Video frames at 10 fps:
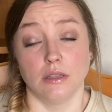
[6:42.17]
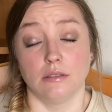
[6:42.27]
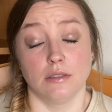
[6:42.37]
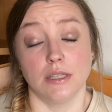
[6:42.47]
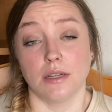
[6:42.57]

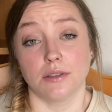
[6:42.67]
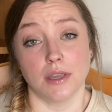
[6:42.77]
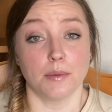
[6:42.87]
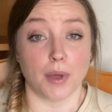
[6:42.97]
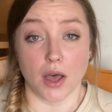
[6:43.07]
nearly
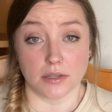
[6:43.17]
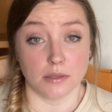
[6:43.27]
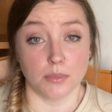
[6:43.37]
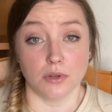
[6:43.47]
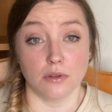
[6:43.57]

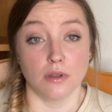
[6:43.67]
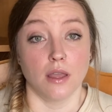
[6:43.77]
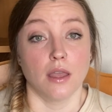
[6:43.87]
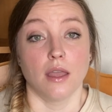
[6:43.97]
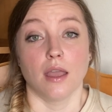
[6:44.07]
impossible,
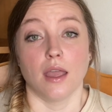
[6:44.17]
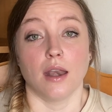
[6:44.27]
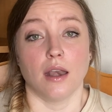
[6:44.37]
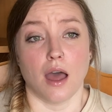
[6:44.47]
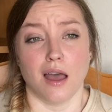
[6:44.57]

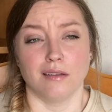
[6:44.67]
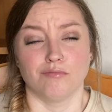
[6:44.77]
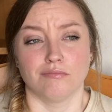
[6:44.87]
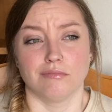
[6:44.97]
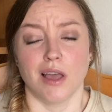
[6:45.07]
and
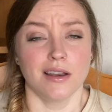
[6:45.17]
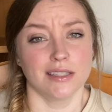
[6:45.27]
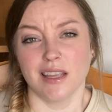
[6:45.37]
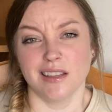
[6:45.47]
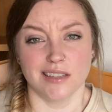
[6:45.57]

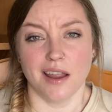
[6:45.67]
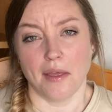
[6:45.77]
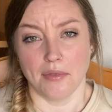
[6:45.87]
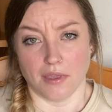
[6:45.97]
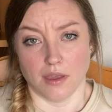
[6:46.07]
honestly, it's not
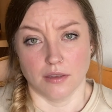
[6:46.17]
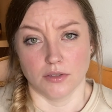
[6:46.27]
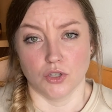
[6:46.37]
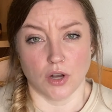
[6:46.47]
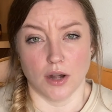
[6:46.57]
healthy
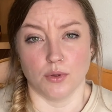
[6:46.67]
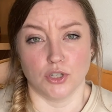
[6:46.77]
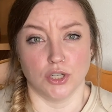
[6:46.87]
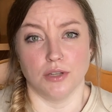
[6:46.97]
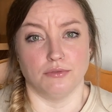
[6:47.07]
to try to
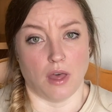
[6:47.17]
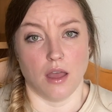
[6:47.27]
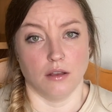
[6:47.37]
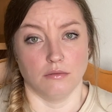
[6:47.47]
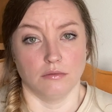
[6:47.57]
achieve that.
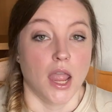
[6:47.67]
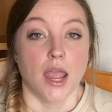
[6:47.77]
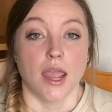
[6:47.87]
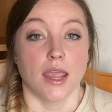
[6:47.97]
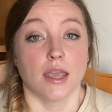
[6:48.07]

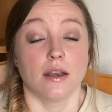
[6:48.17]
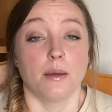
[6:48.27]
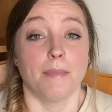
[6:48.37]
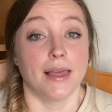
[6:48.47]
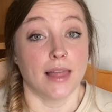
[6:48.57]
And
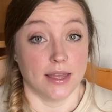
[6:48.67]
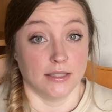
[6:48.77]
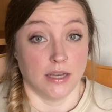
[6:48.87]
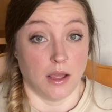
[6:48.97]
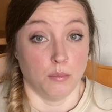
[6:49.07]
my last
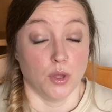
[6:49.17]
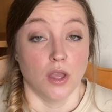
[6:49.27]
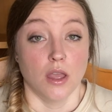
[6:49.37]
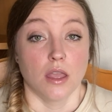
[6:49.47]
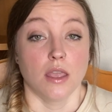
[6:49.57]
tip:
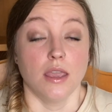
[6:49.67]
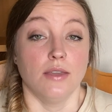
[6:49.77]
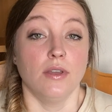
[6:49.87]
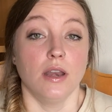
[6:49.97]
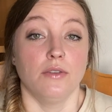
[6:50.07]

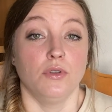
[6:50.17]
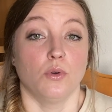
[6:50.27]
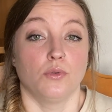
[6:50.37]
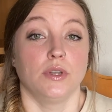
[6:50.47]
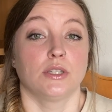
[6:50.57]
even if you
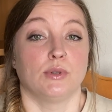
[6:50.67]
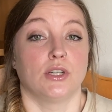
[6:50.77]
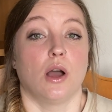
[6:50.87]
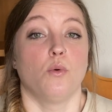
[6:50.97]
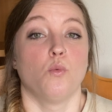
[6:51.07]
only switch
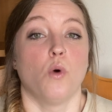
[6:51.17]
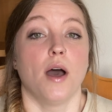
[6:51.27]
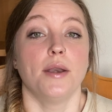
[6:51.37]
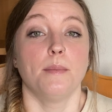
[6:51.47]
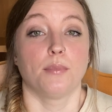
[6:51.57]
out
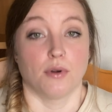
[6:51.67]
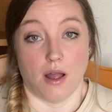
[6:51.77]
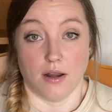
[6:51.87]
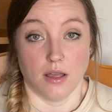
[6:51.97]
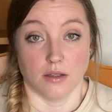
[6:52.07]
one
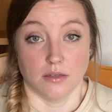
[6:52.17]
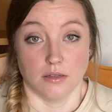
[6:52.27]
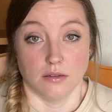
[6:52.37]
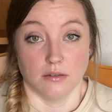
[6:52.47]
product,